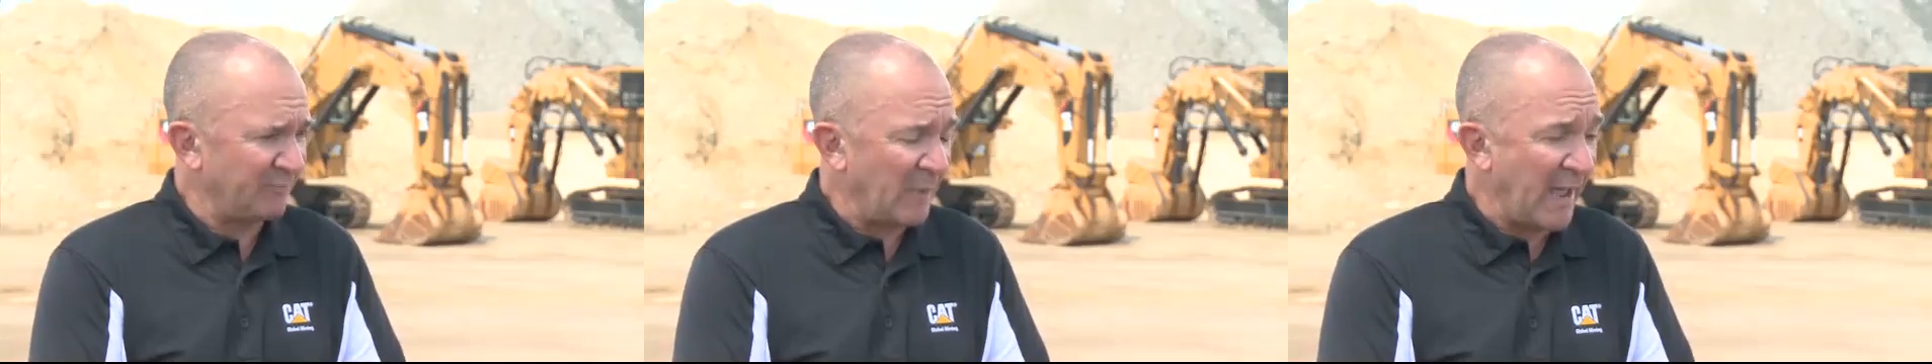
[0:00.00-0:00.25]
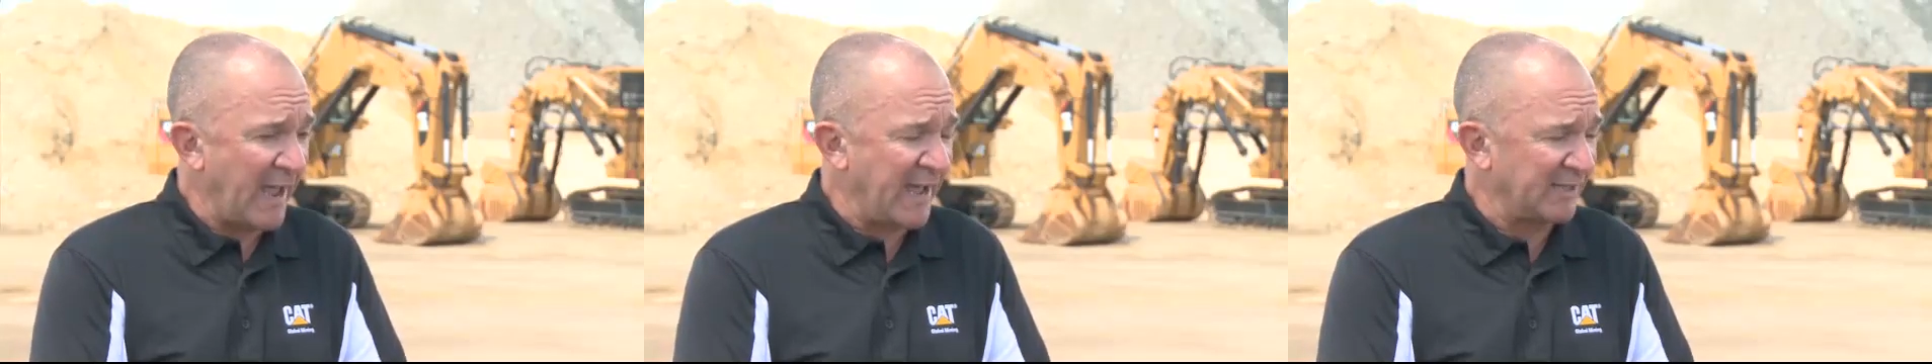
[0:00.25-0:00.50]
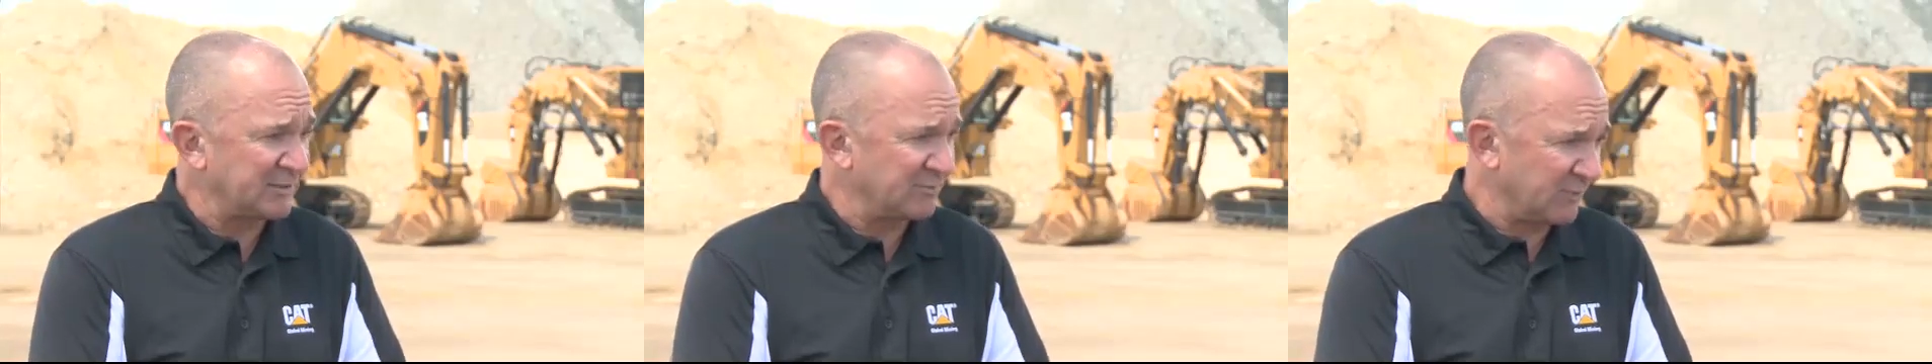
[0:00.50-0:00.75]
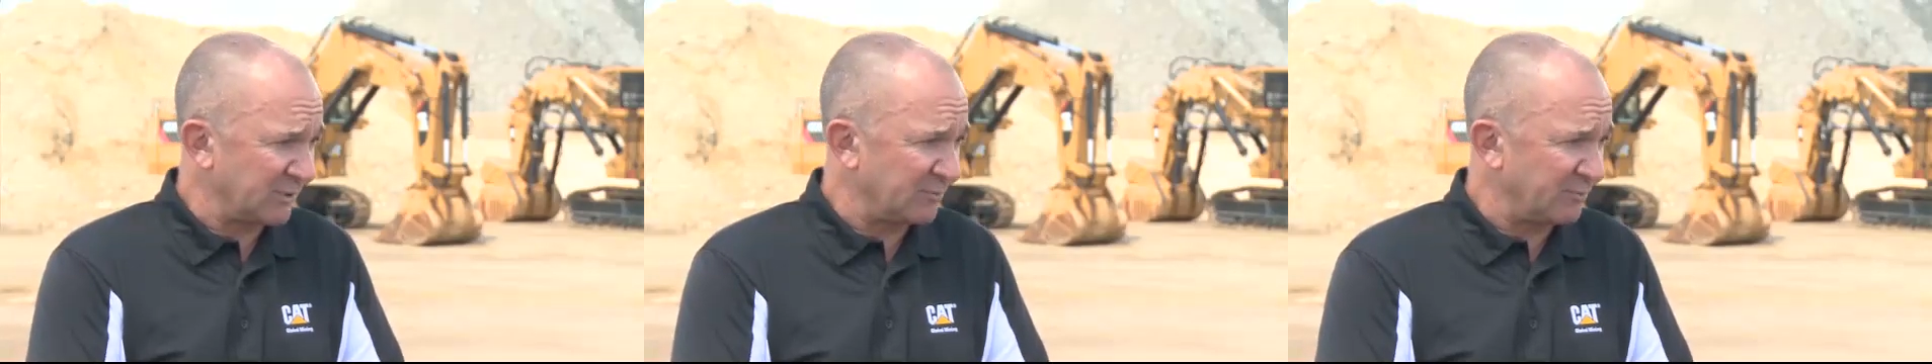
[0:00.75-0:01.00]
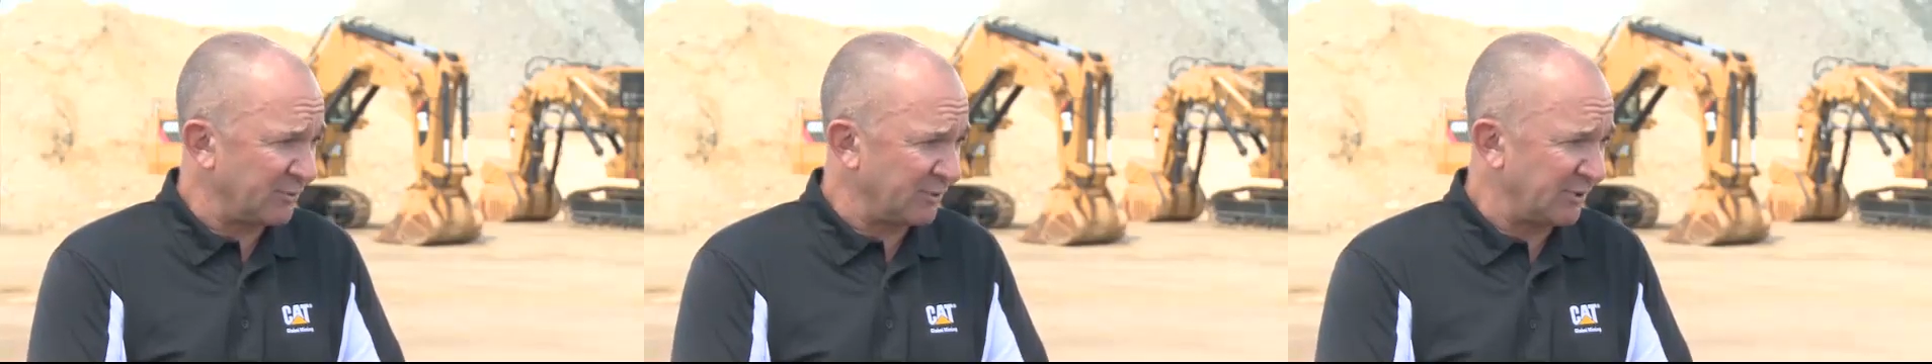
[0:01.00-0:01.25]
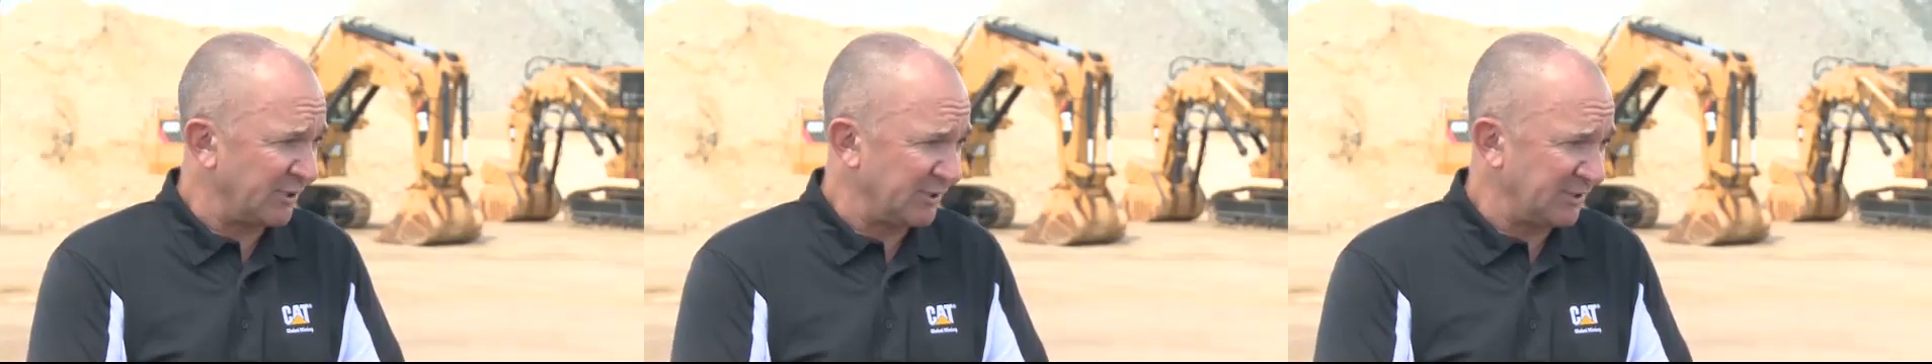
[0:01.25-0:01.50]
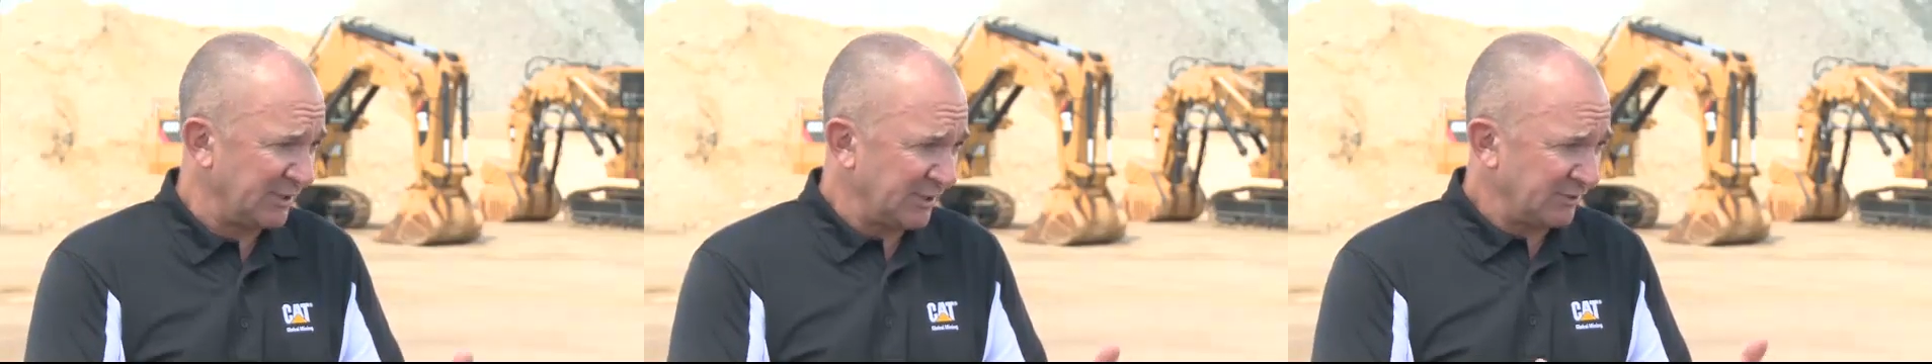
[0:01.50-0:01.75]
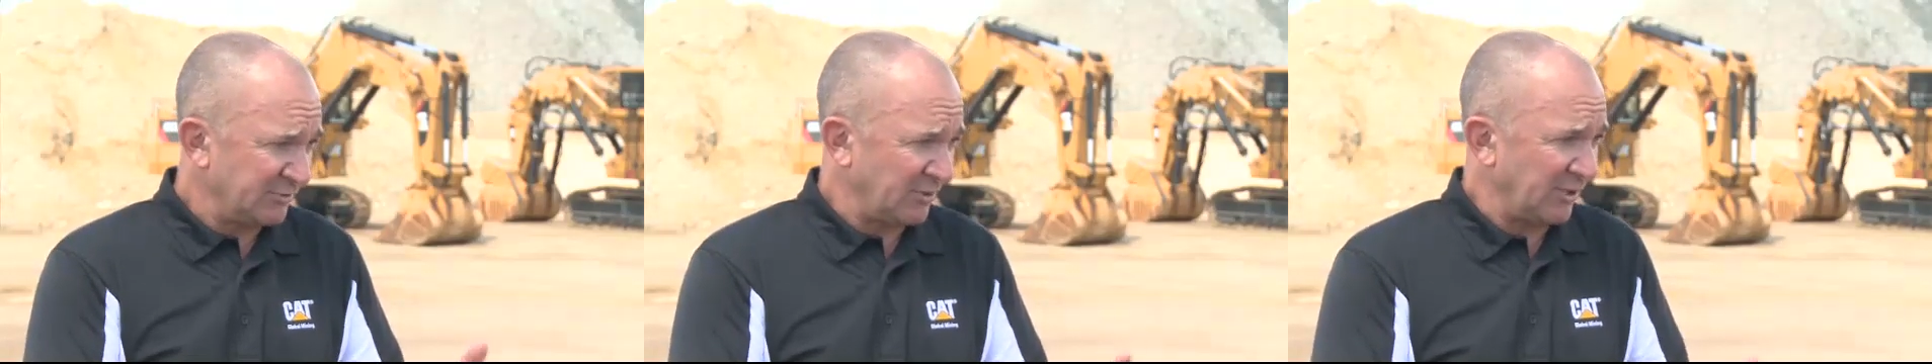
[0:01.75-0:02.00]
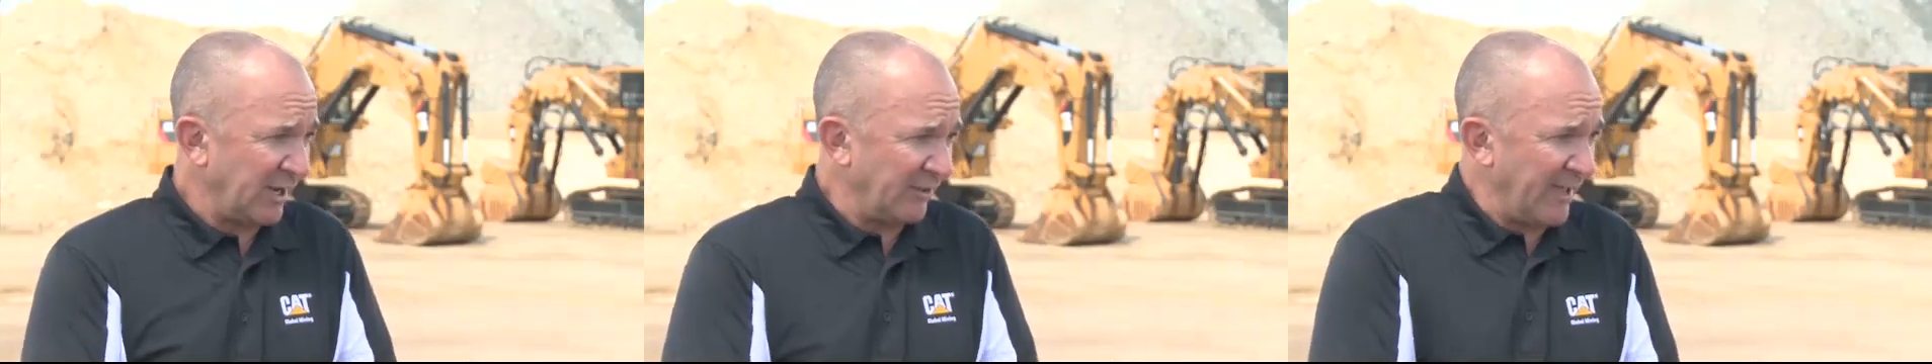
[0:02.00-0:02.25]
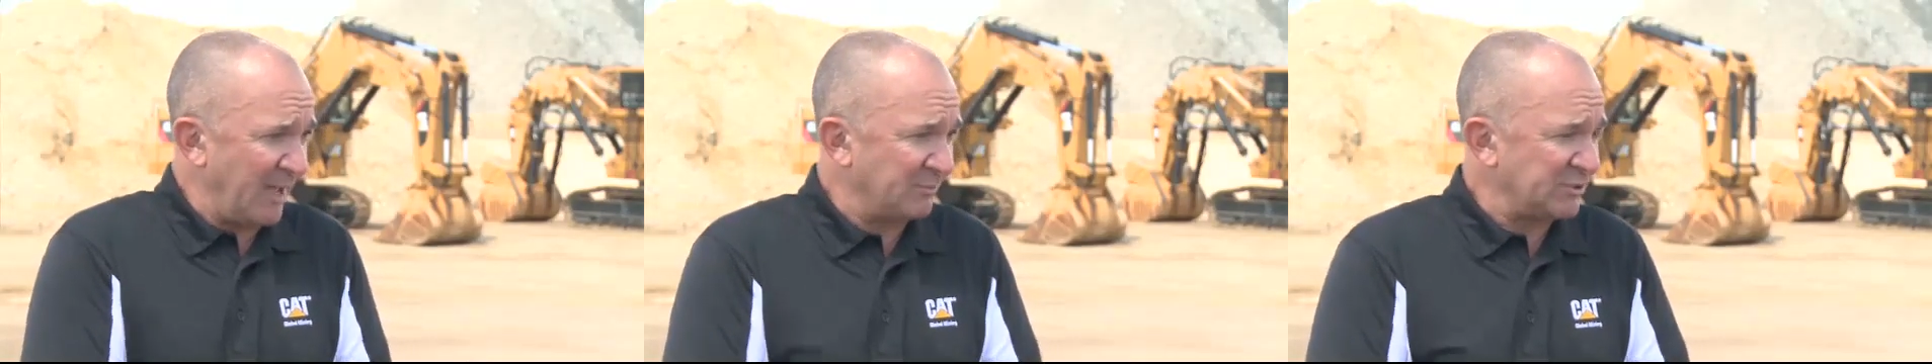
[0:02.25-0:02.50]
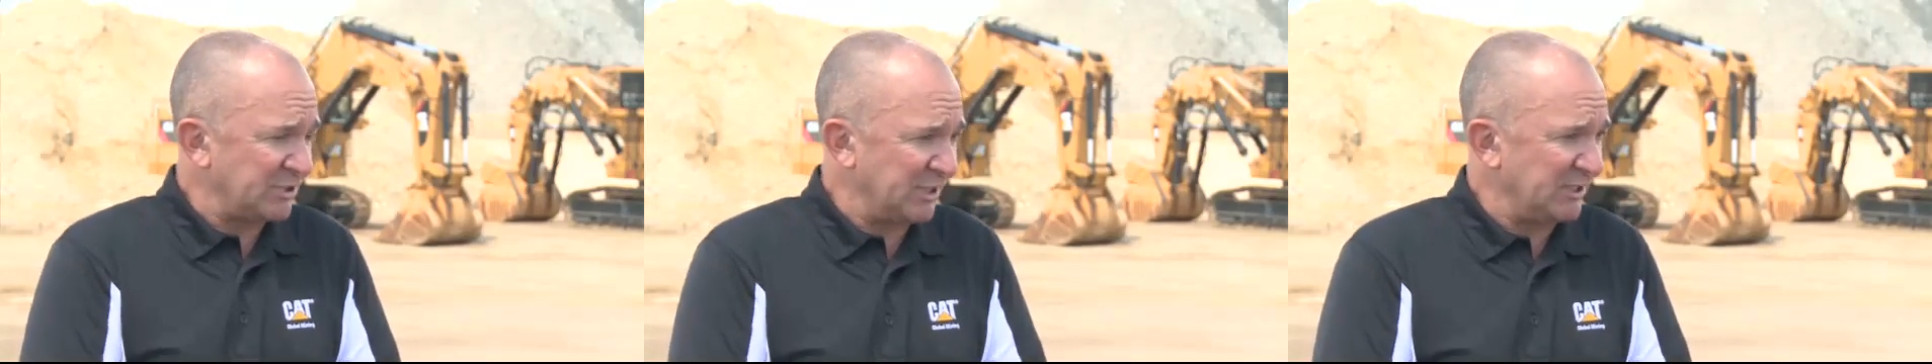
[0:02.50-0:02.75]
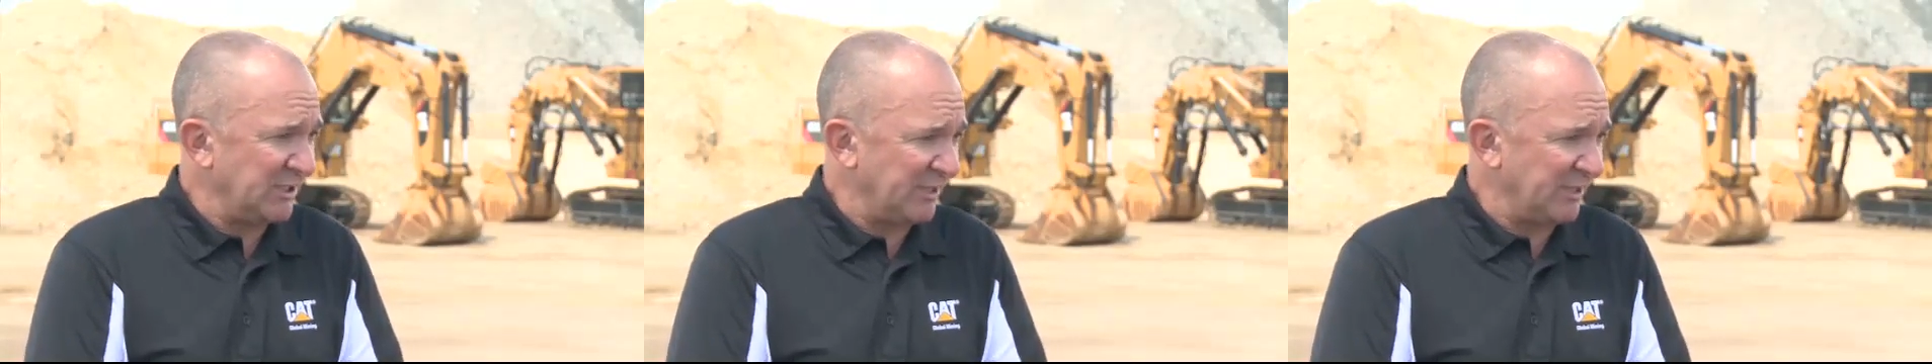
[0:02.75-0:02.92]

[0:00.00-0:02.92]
of pads that we can put on to allow that machine